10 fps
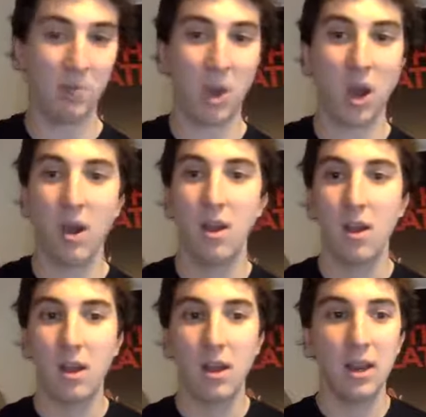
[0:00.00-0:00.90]
But
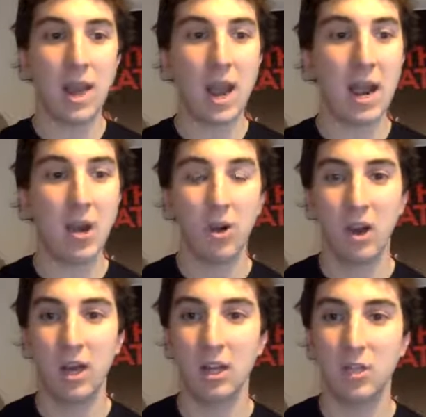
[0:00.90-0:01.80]
now
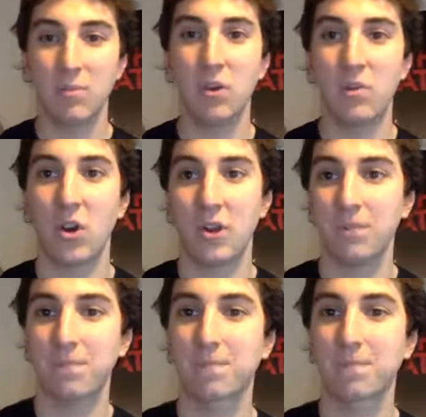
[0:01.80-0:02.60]
I'd like to move on